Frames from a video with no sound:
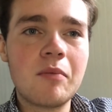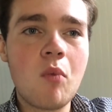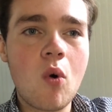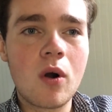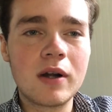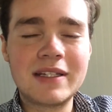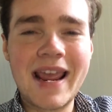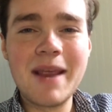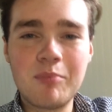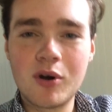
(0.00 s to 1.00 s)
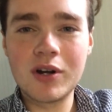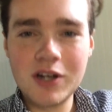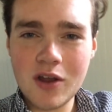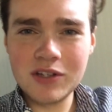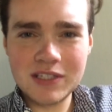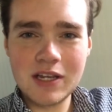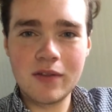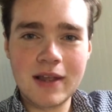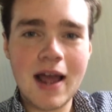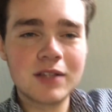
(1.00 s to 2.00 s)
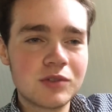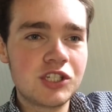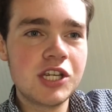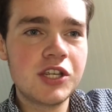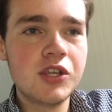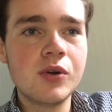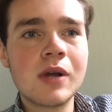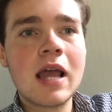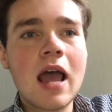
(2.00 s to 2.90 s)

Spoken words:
the more tapered, you see all the guys with GQ.